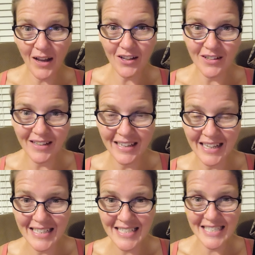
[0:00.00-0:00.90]
could
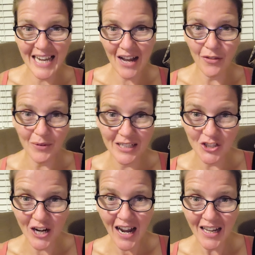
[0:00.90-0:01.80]
stay on the right
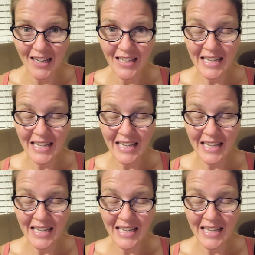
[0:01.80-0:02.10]
track,